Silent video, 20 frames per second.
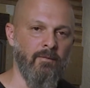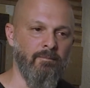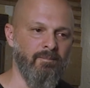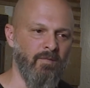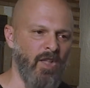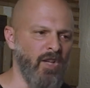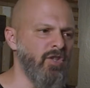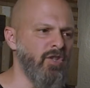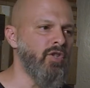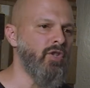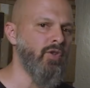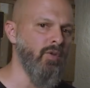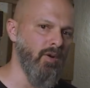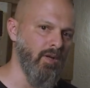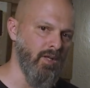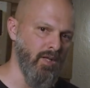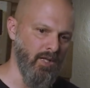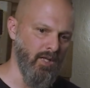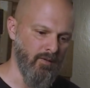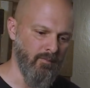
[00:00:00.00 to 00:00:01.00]
It's a
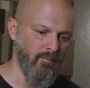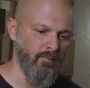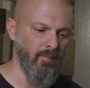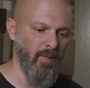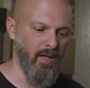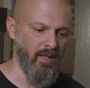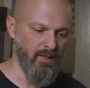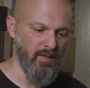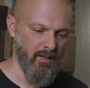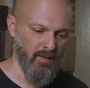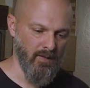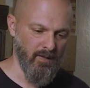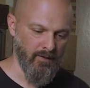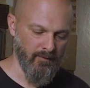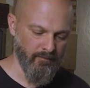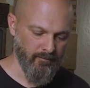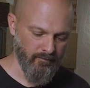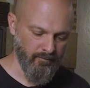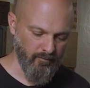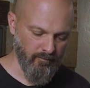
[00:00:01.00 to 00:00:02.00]
shortcut basically.
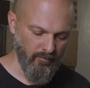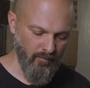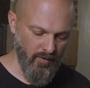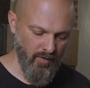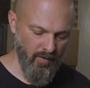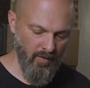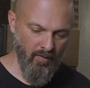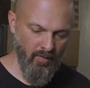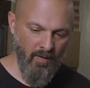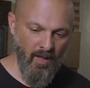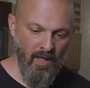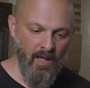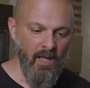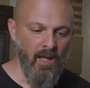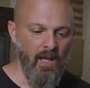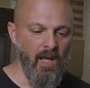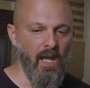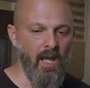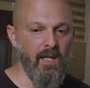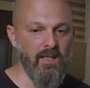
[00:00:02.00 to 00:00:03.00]
So
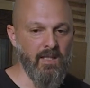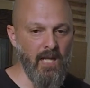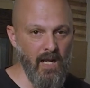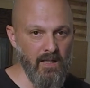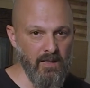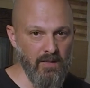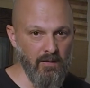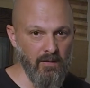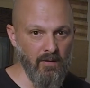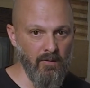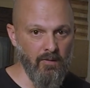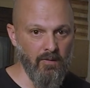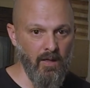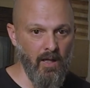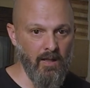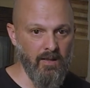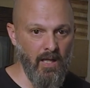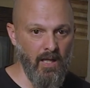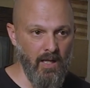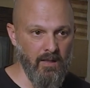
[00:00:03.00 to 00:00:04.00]
it takes a
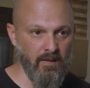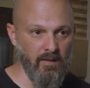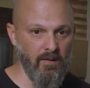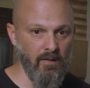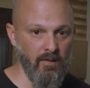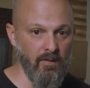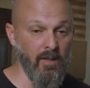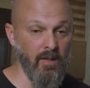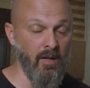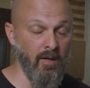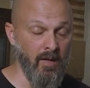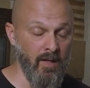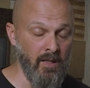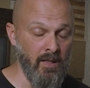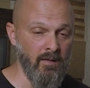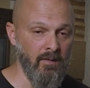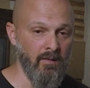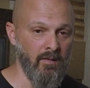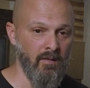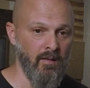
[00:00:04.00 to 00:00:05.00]
little
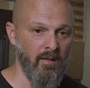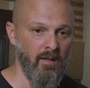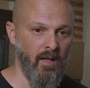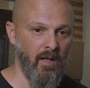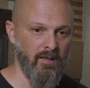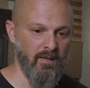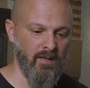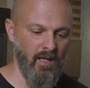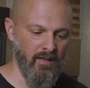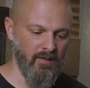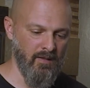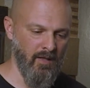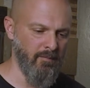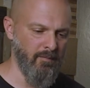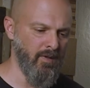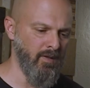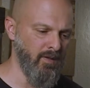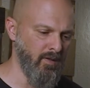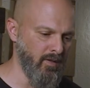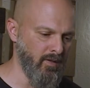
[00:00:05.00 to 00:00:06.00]
learning. It's not
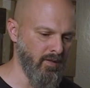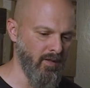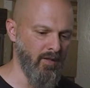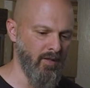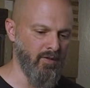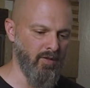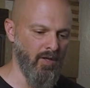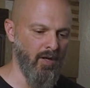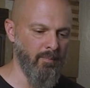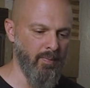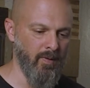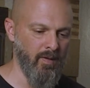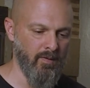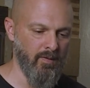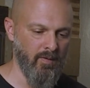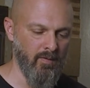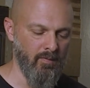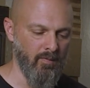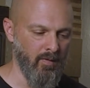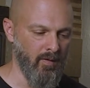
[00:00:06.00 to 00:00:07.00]
something you're just going to jump
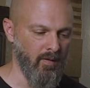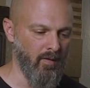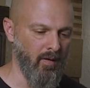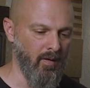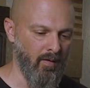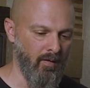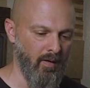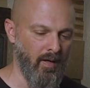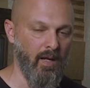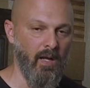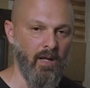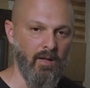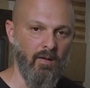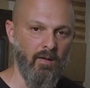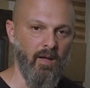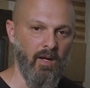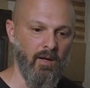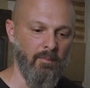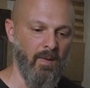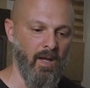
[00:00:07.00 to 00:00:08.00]
into and go, oh, I
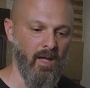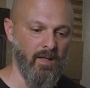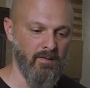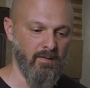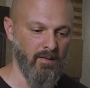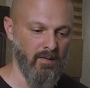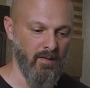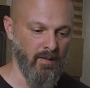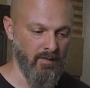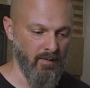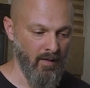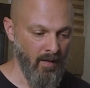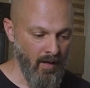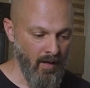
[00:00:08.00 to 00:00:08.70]
know how to master this.